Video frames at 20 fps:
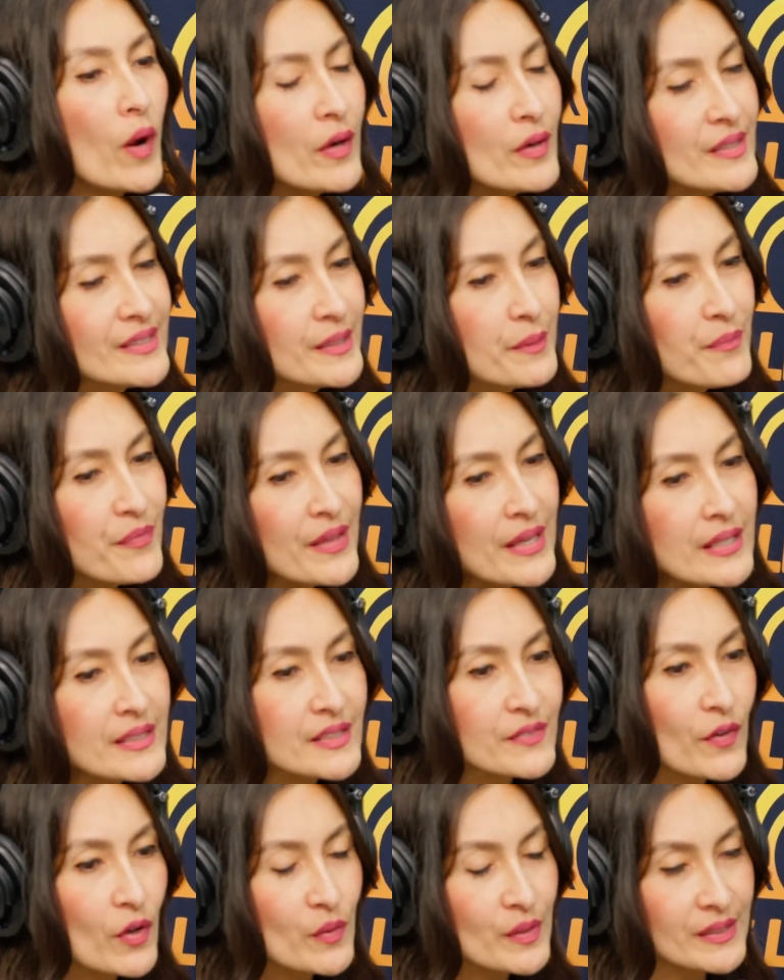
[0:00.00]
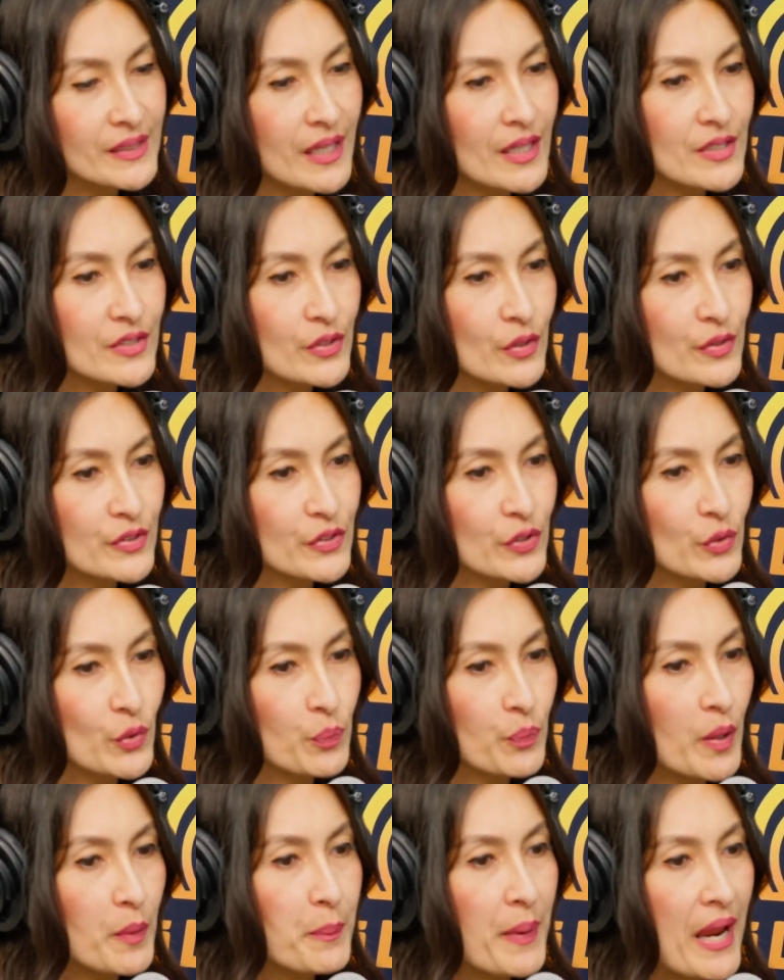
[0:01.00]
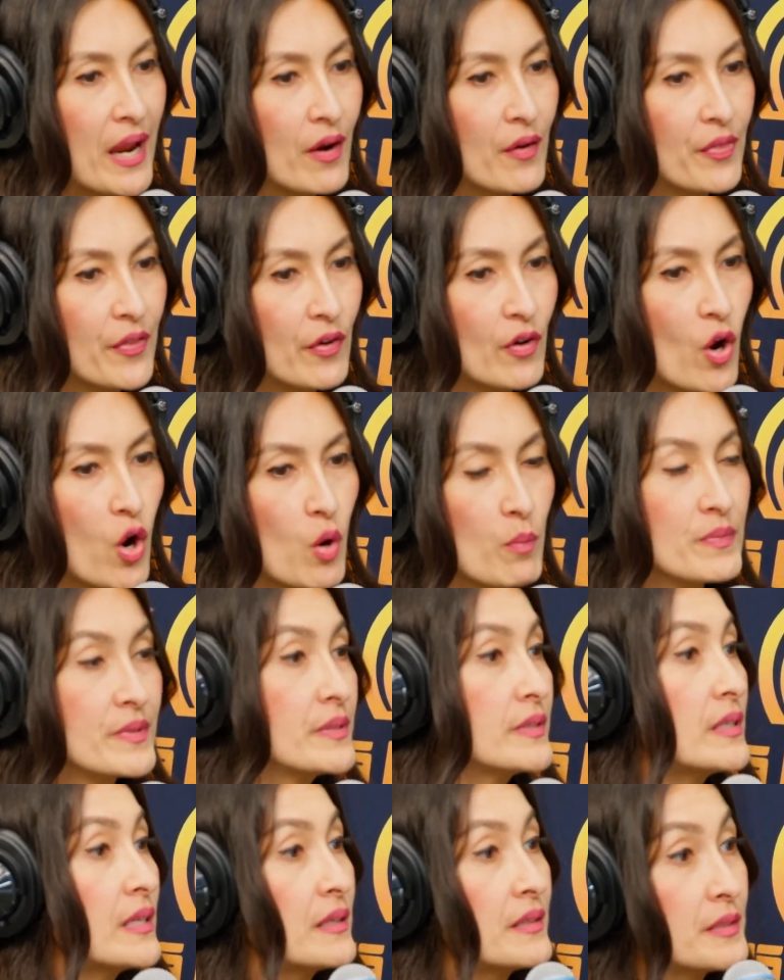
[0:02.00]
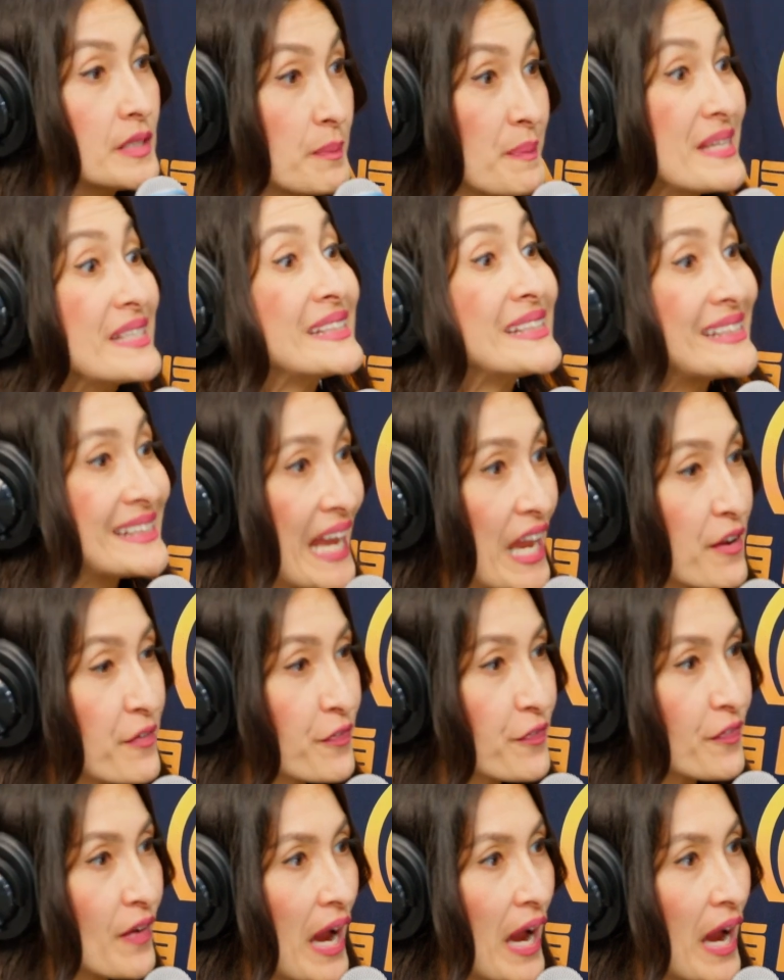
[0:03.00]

are some things folks can do to prepare their home to be safe?